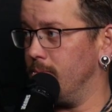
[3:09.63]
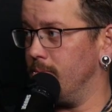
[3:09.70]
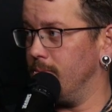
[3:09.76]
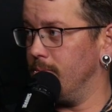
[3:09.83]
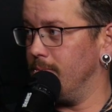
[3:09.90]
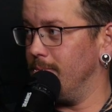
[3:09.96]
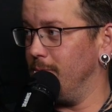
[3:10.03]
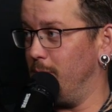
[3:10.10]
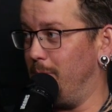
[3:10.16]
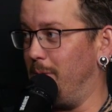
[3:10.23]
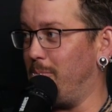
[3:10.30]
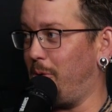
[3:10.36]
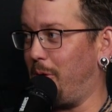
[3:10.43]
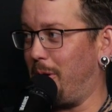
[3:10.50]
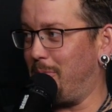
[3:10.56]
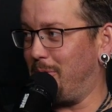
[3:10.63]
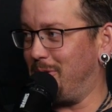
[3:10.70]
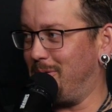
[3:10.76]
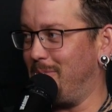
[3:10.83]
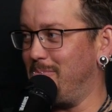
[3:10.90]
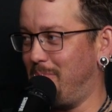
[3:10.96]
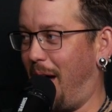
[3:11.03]
Huh? You mean what did I
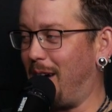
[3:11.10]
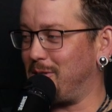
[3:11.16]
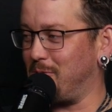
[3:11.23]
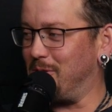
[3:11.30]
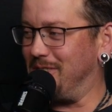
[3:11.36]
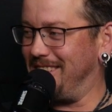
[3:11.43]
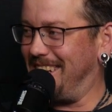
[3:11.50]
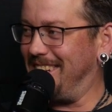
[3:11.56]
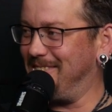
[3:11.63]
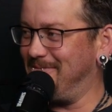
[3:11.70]
say? Boxwoods? boxwoods again?